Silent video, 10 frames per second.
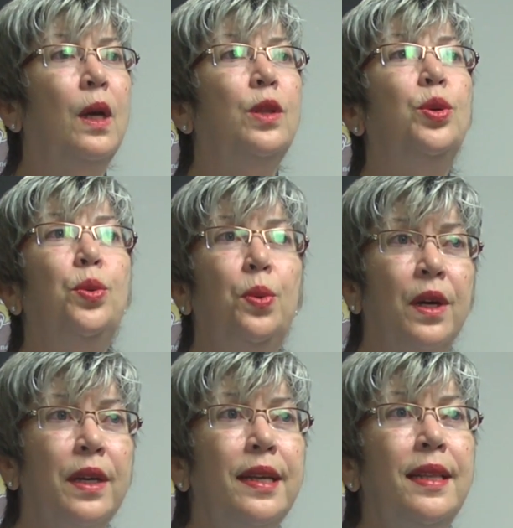to
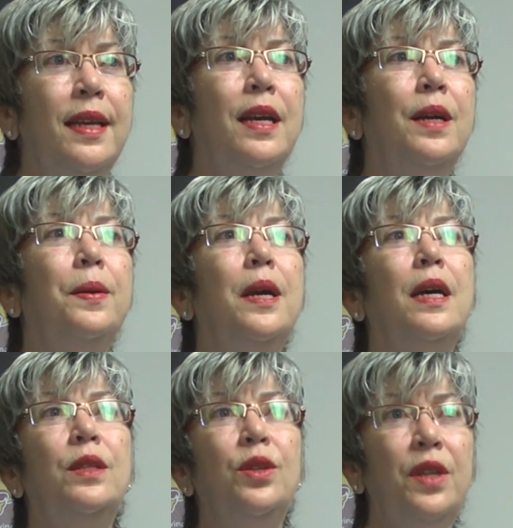work in the area,
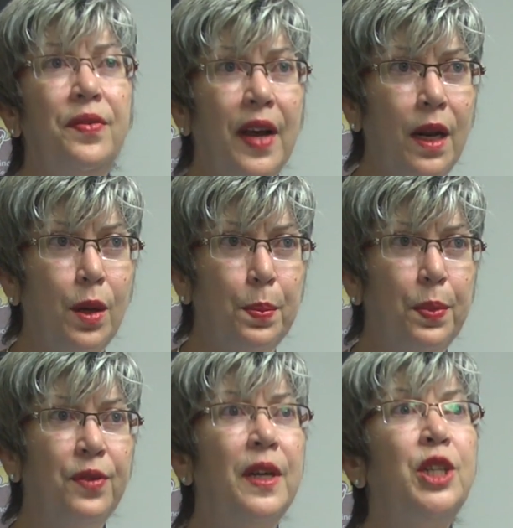and to develop
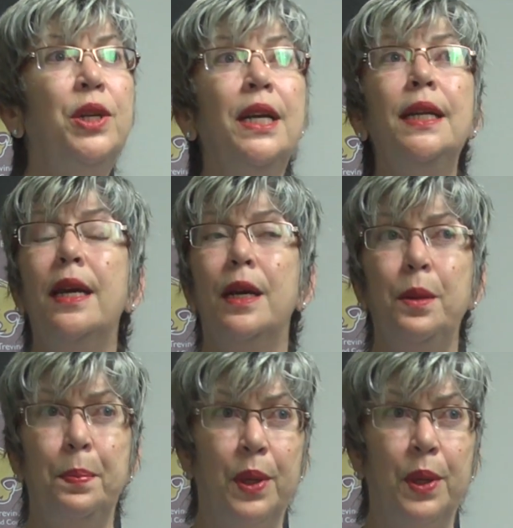professionally and